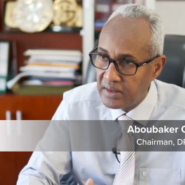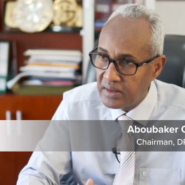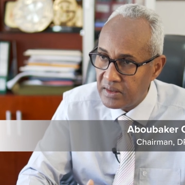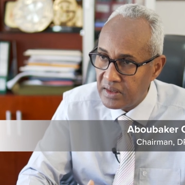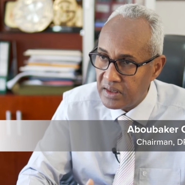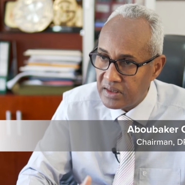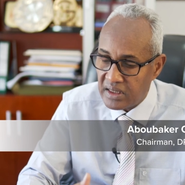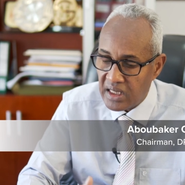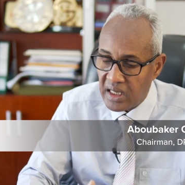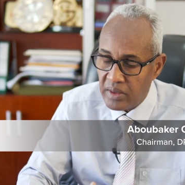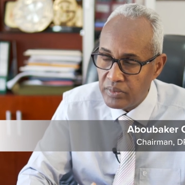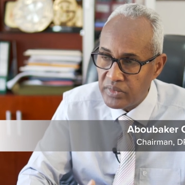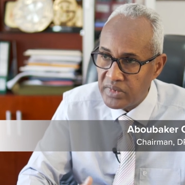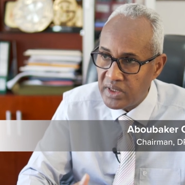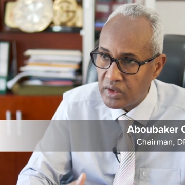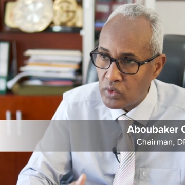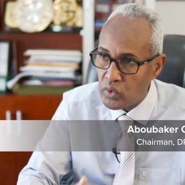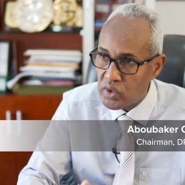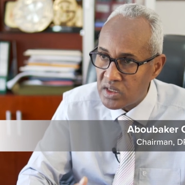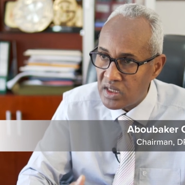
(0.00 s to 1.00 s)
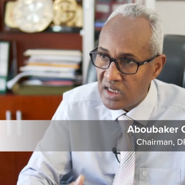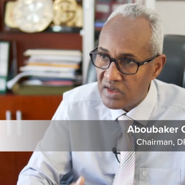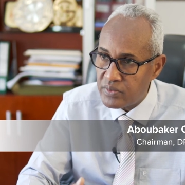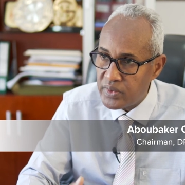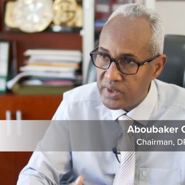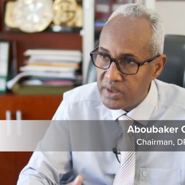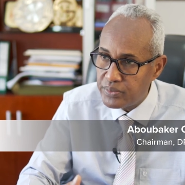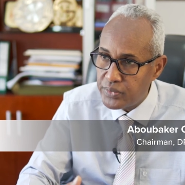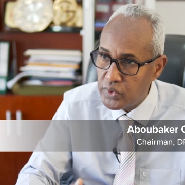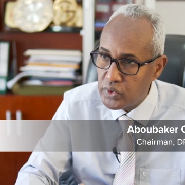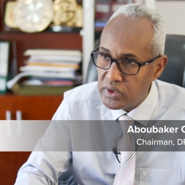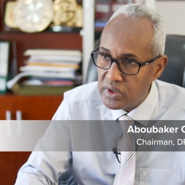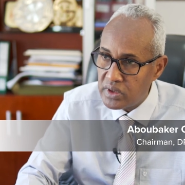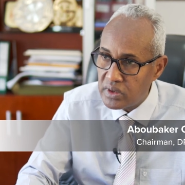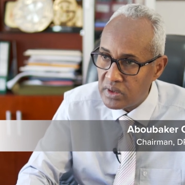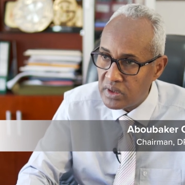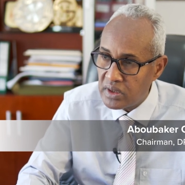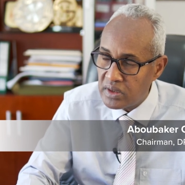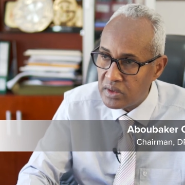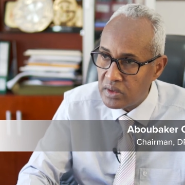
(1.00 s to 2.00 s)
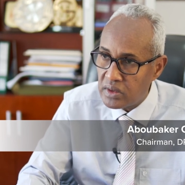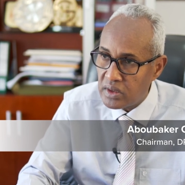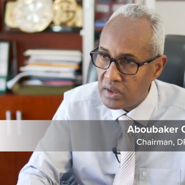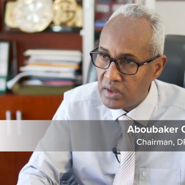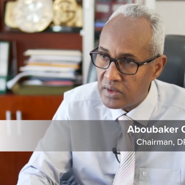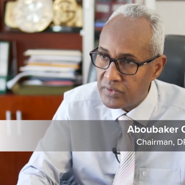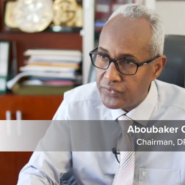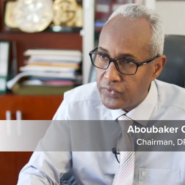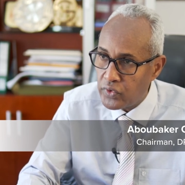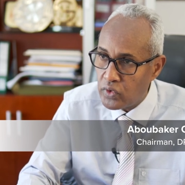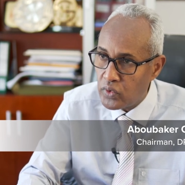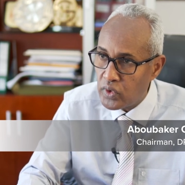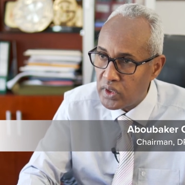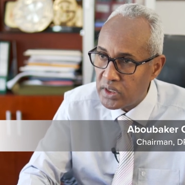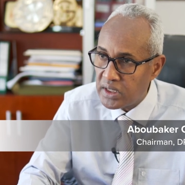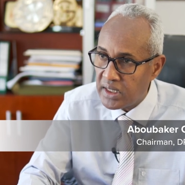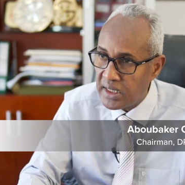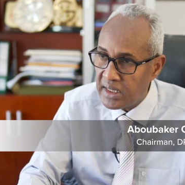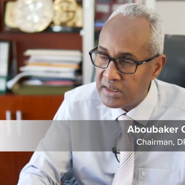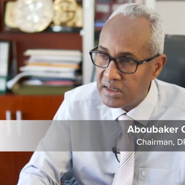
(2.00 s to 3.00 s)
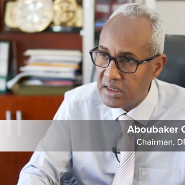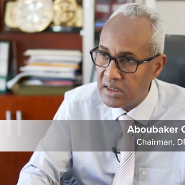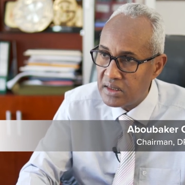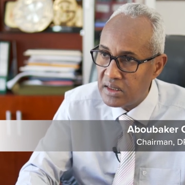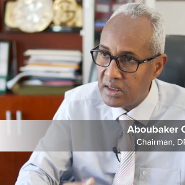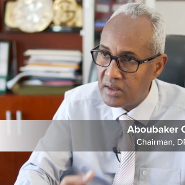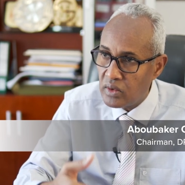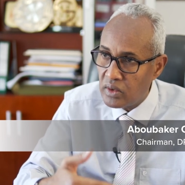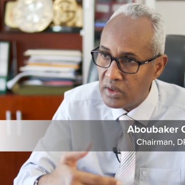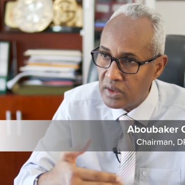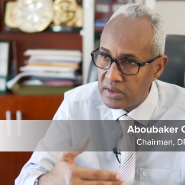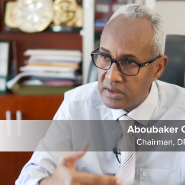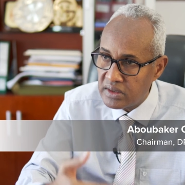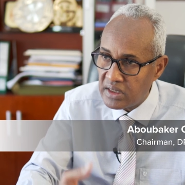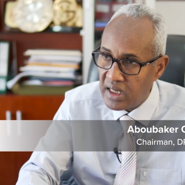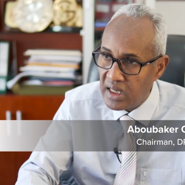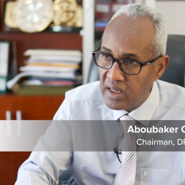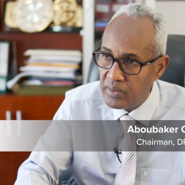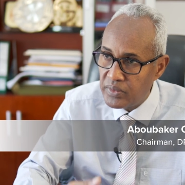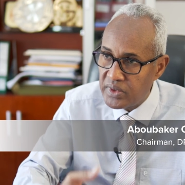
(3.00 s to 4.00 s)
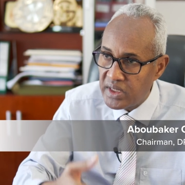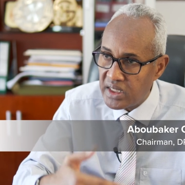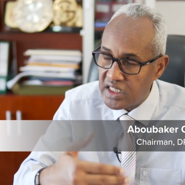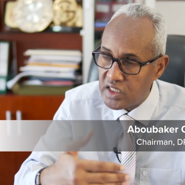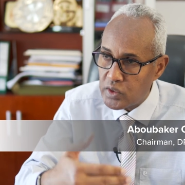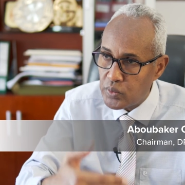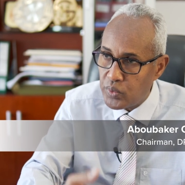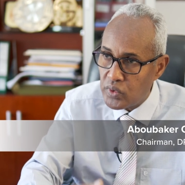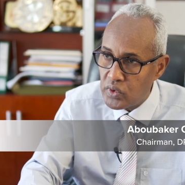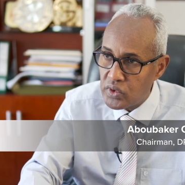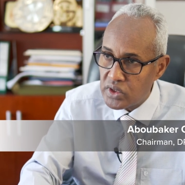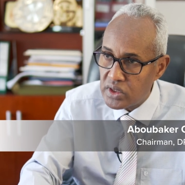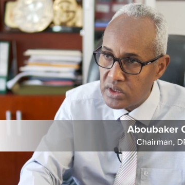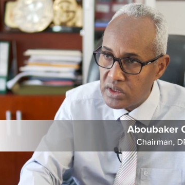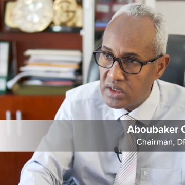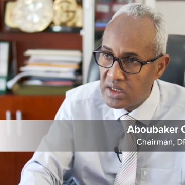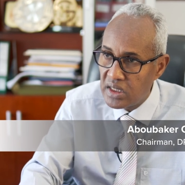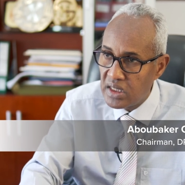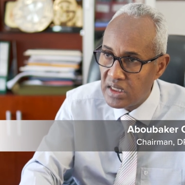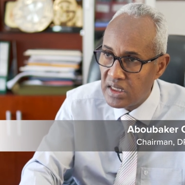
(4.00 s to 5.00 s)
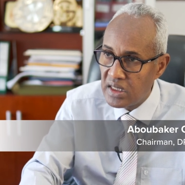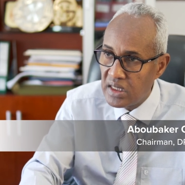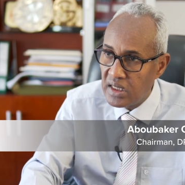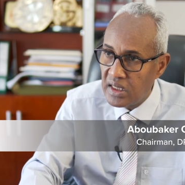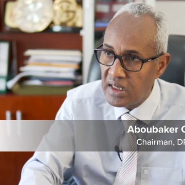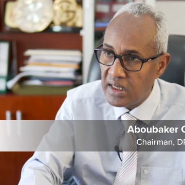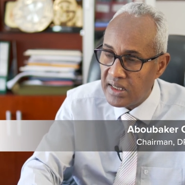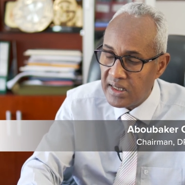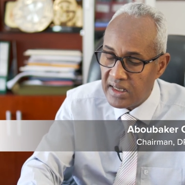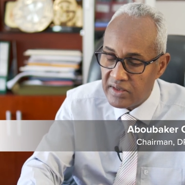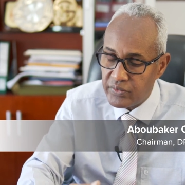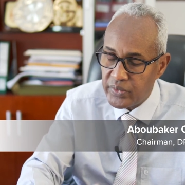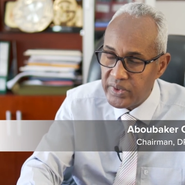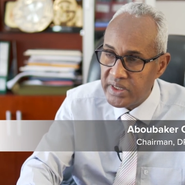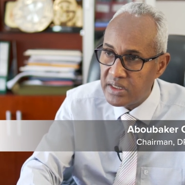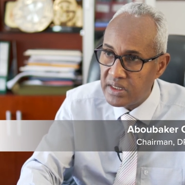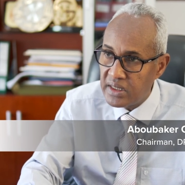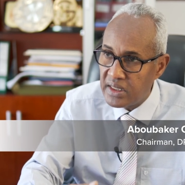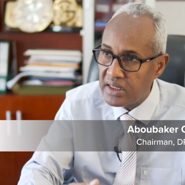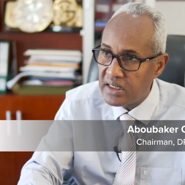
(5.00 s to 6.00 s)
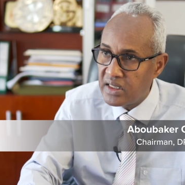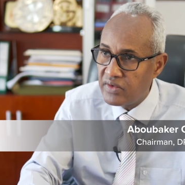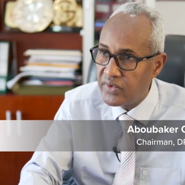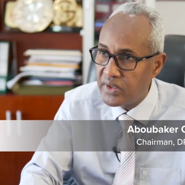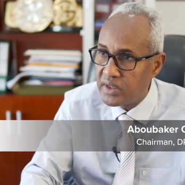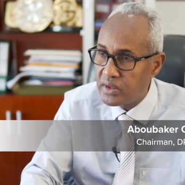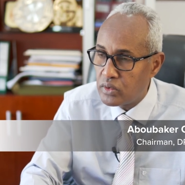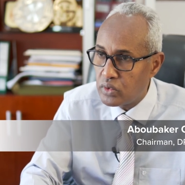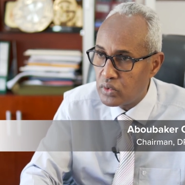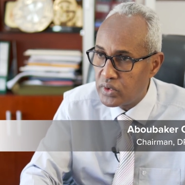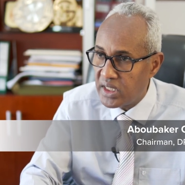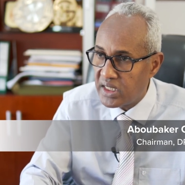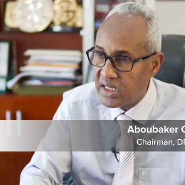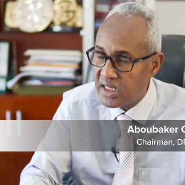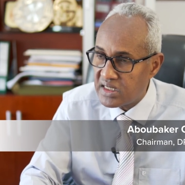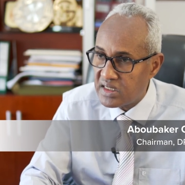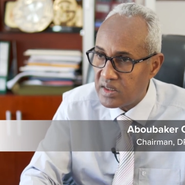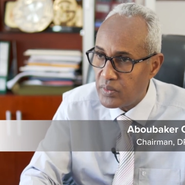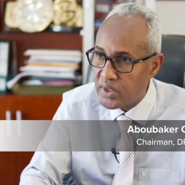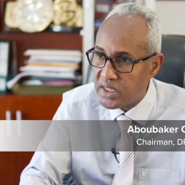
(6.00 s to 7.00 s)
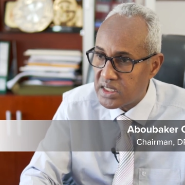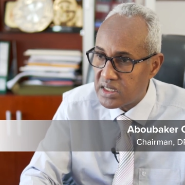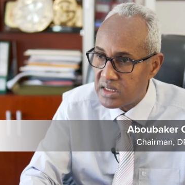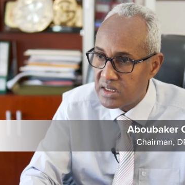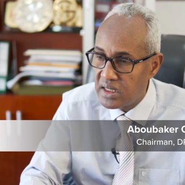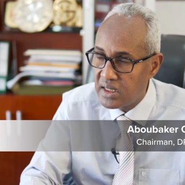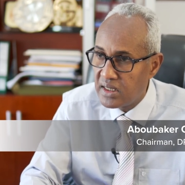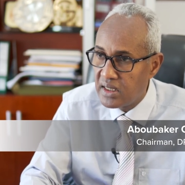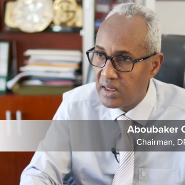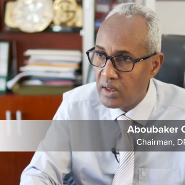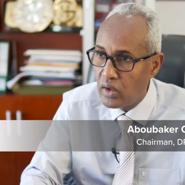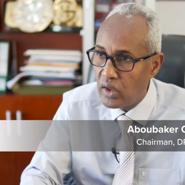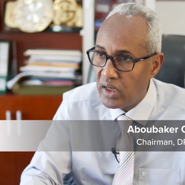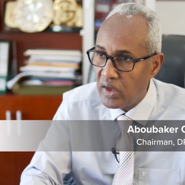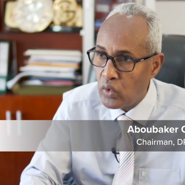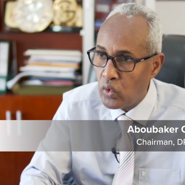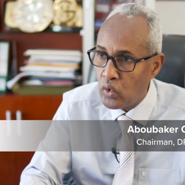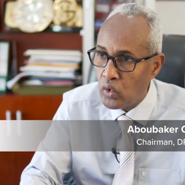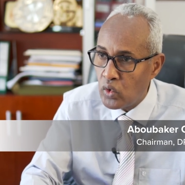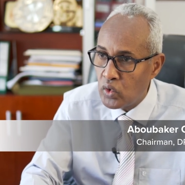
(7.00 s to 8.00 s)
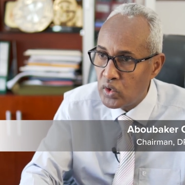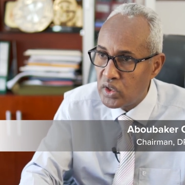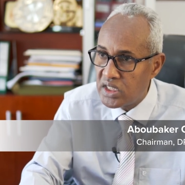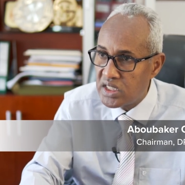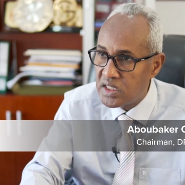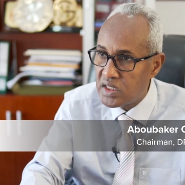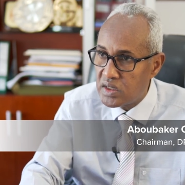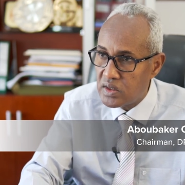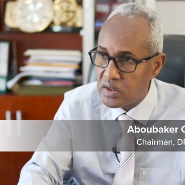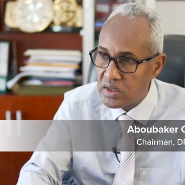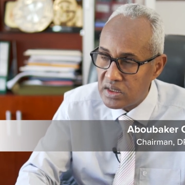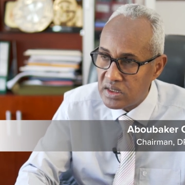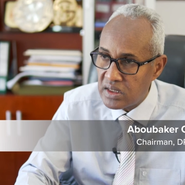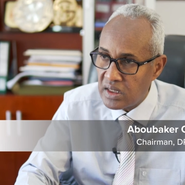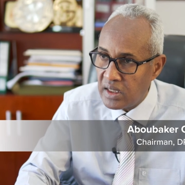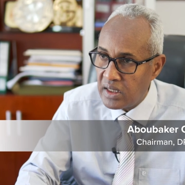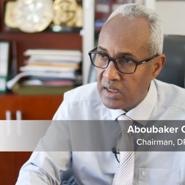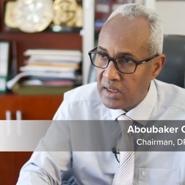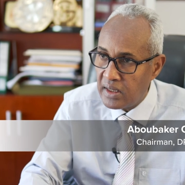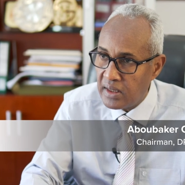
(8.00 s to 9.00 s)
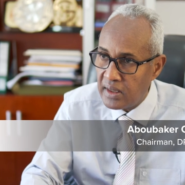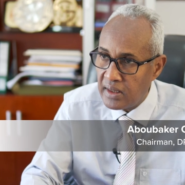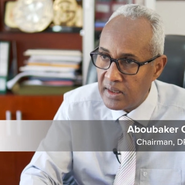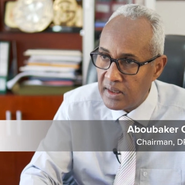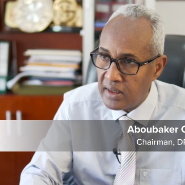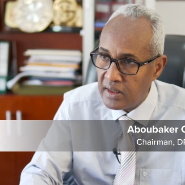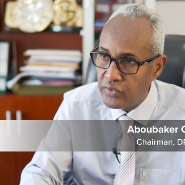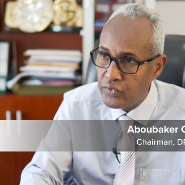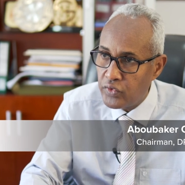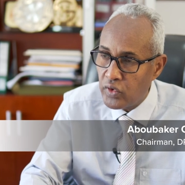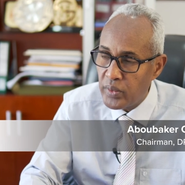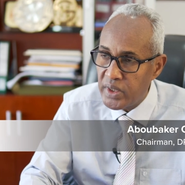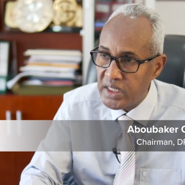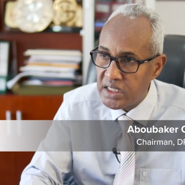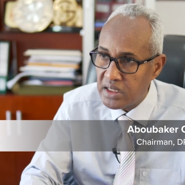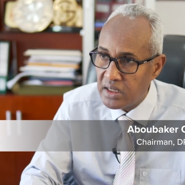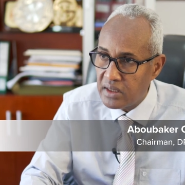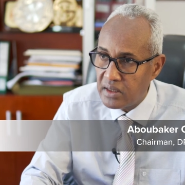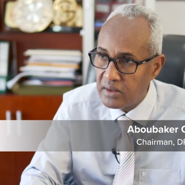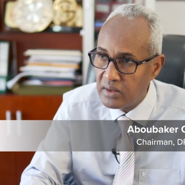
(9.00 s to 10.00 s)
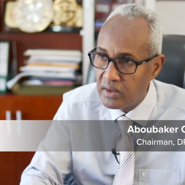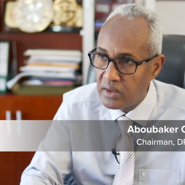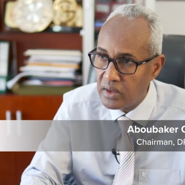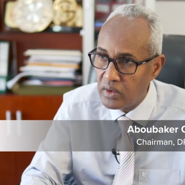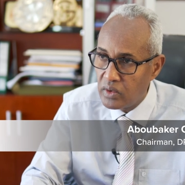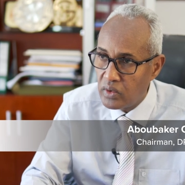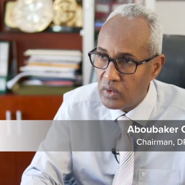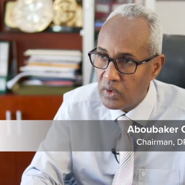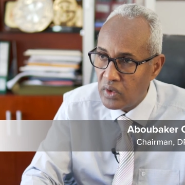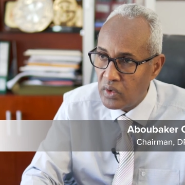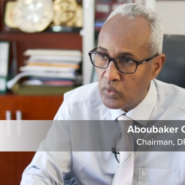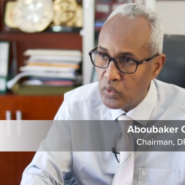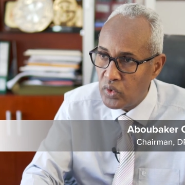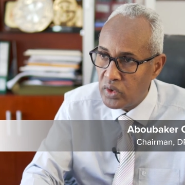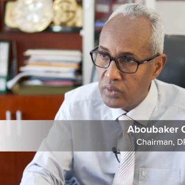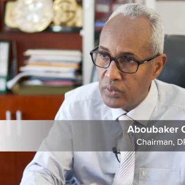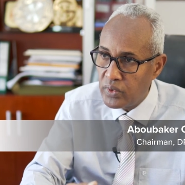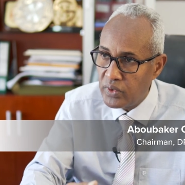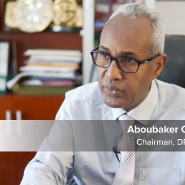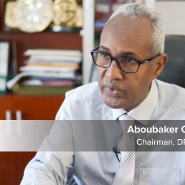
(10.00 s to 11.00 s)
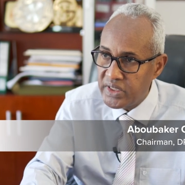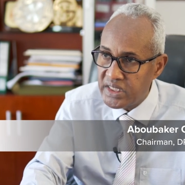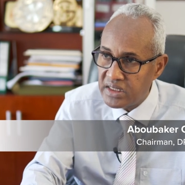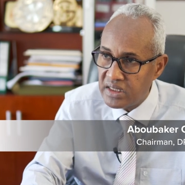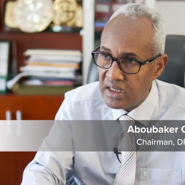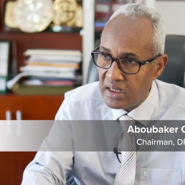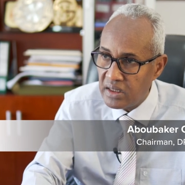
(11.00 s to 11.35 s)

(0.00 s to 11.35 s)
The time the request has been put uh, forward and then the uh, time the response have been uh, given to the customers, all this information will be